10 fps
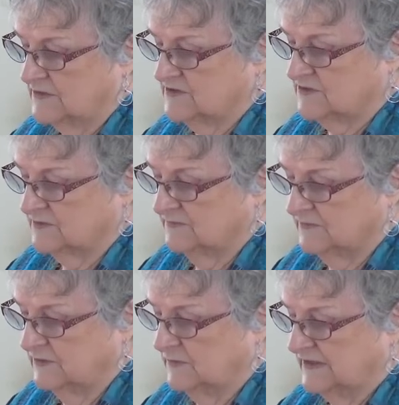us to
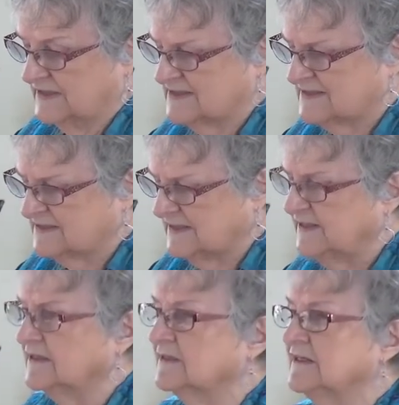view
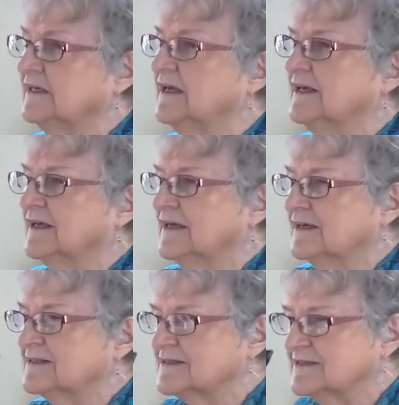exceedingly
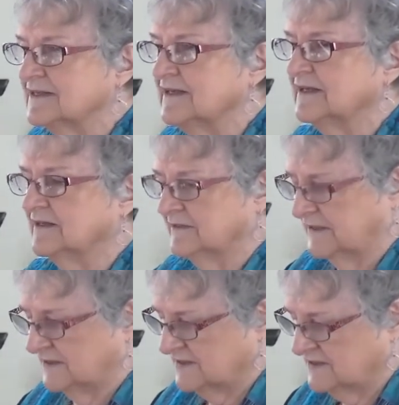
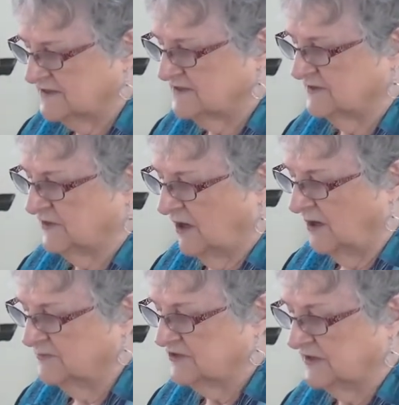distant
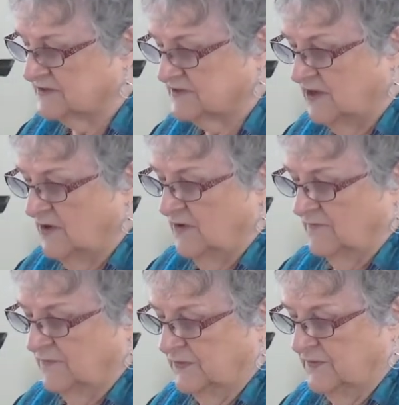objects
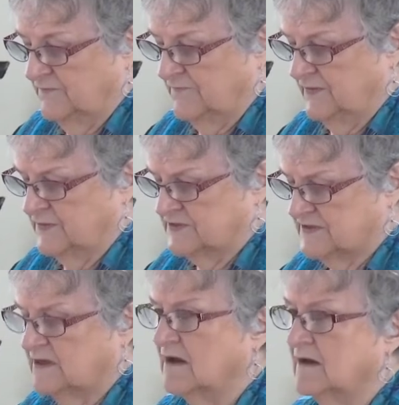for the
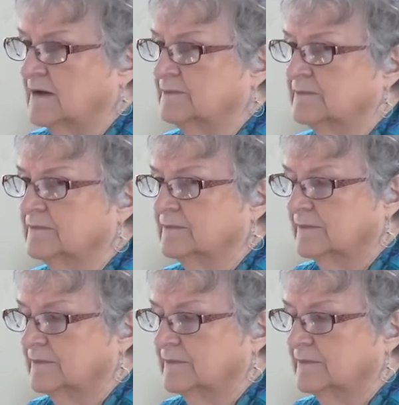first time.